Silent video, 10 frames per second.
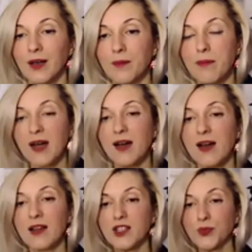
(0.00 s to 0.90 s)

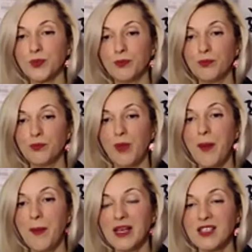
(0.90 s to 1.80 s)
But
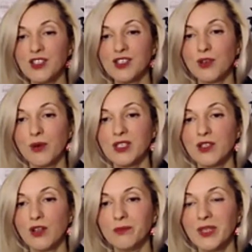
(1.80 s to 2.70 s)
my message is always,
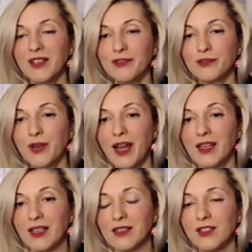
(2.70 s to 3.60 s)
don't be afraid.